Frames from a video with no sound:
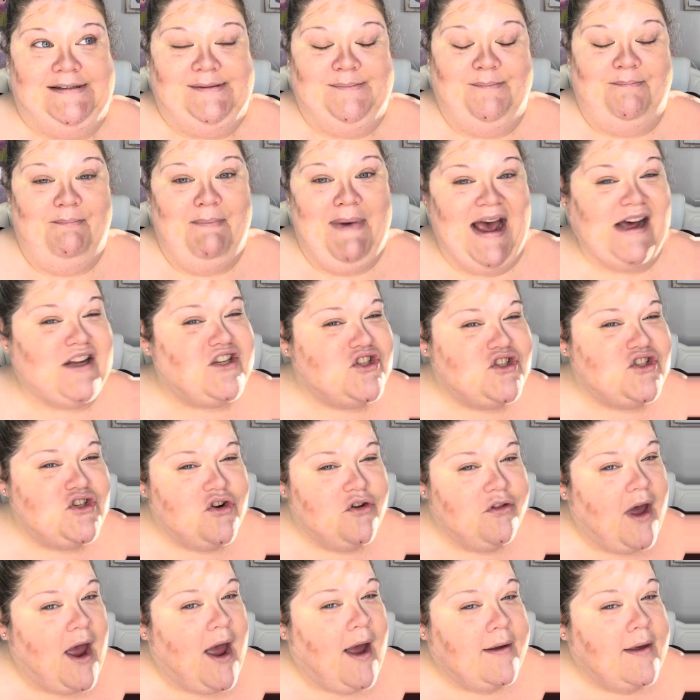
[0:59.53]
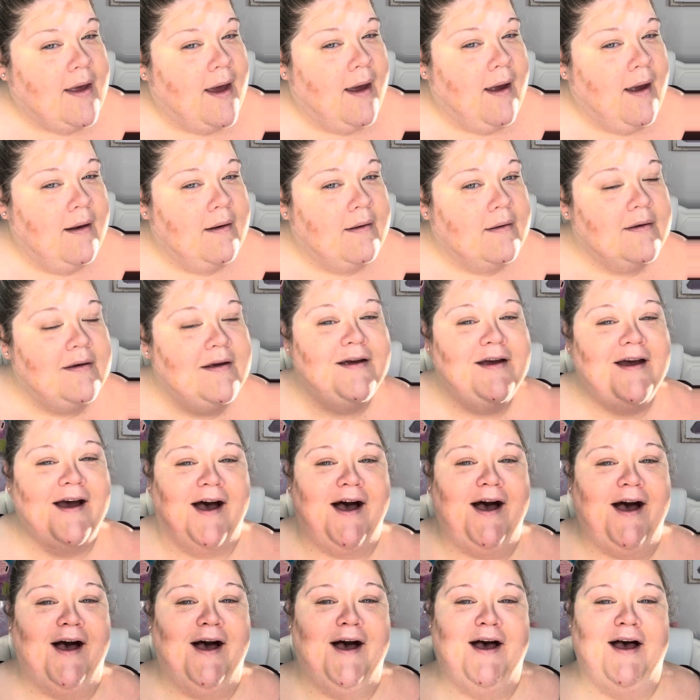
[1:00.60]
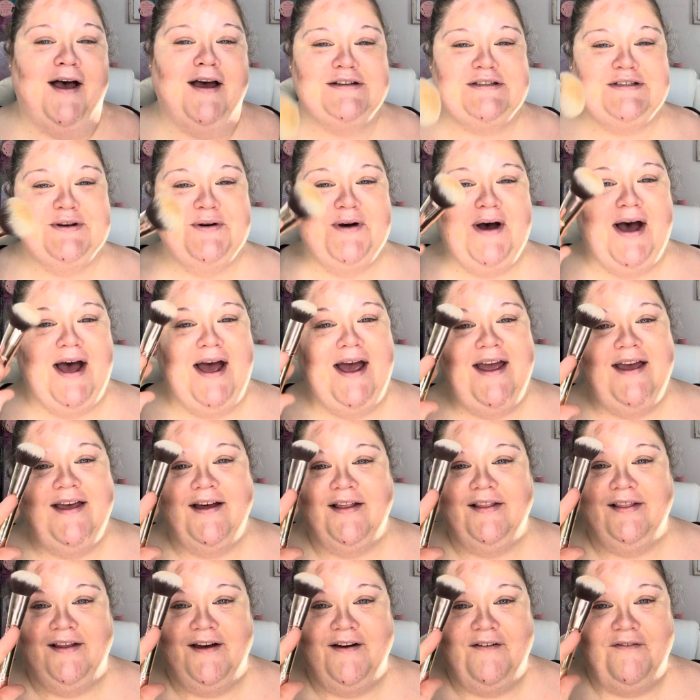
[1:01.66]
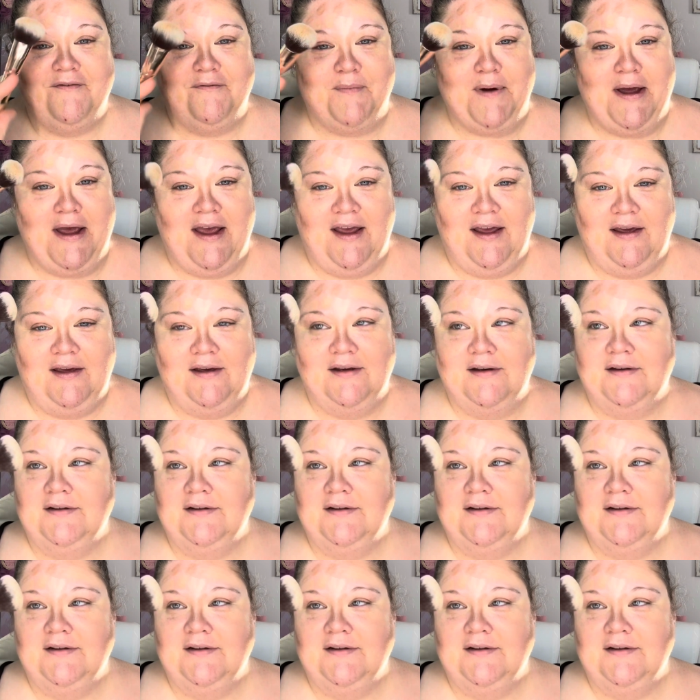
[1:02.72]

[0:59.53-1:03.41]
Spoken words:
master that yet. So I love my